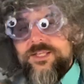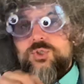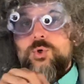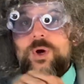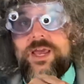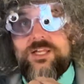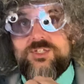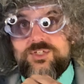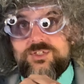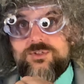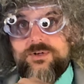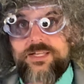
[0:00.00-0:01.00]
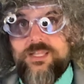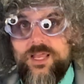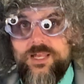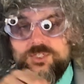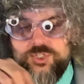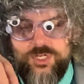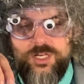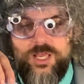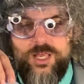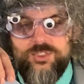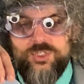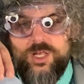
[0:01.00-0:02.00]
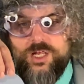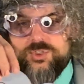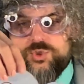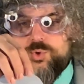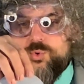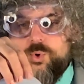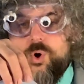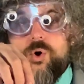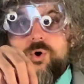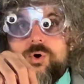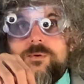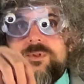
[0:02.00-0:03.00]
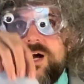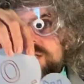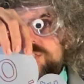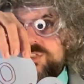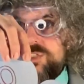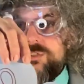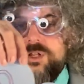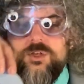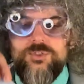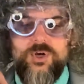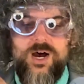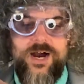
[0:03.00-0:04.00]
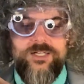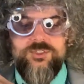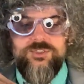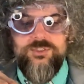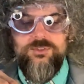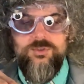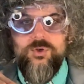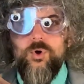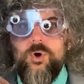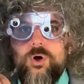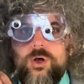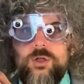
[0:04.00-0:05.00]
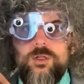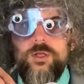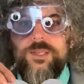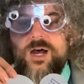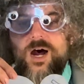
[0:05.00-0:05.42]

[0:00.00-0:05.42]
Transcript: is two H's, right? H and H, H2O, oxygen. So hydrogen and